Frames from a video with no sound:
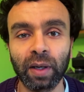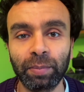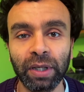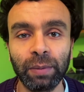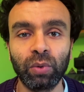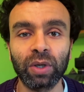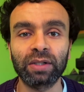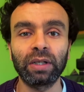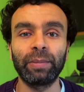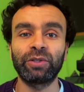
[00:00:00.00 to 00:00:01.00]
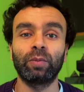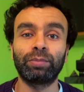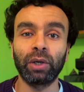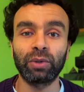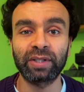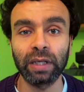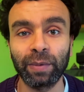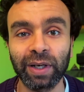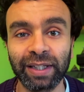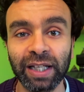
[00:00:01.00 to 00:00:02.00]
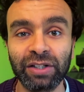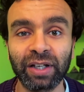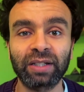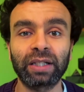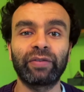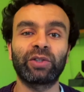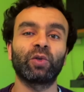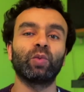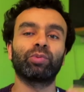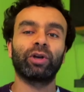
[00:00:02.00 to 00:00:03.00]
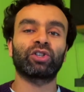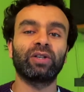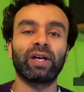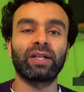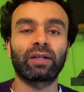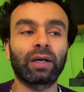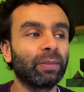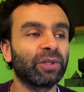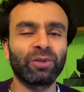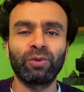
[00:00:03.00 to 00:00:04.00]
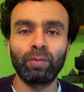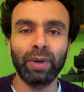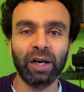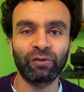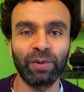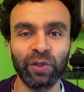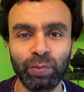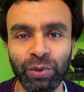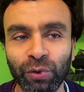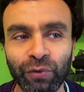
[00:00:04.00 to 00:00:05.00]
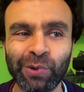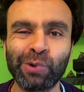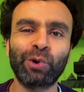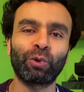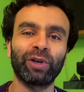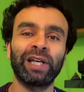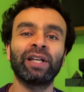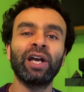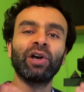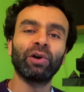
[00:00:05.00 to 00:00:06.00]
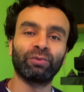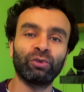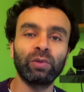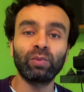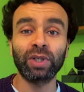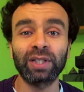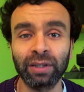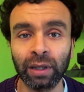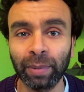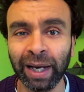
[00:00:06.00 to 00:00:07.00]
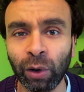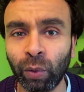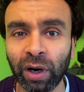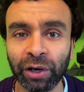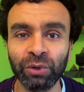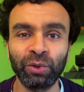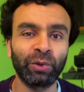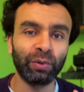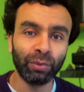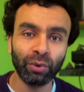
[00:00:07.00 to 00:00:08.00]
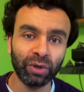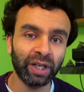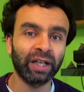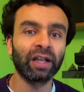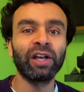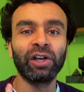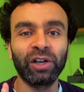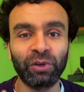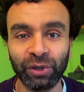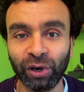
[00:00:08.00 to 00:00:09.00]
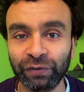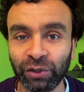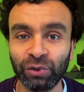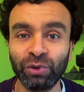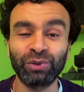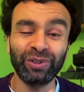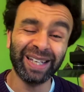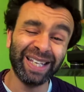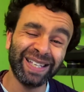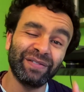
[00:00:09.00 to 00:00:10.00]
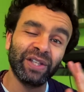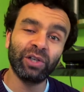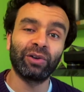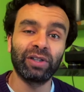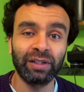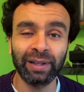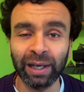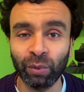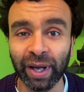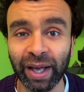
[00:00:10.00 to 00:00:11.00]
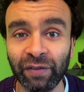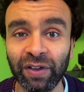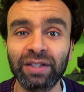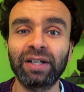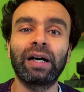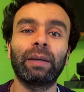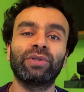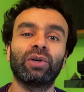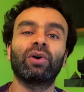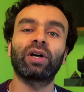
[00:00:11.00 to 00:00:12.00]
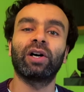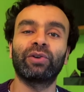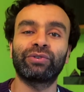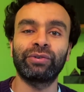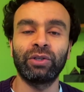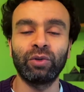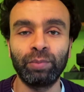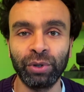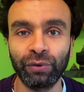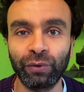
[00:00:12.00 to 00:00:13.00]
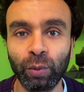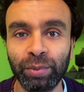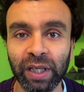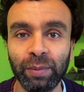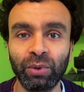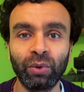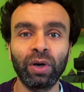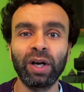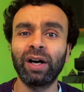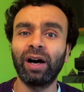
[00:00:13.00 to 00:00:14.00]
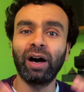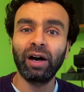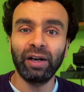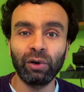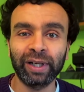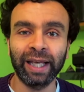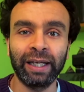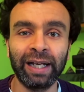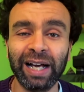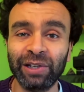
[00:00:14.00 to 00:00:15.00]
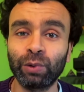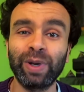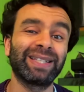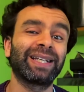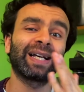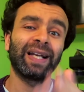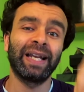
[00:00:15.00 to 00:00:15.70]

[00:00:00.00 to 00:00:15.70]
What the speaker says: Sup people, what's up? It's your boy Osema, DJ72 British Nerds, coming to you back from this beautiful green room. What's up? How are you? Good morning, good afternoon, good evening, good night, wherever time zone, country you beautiful people are located at. As always,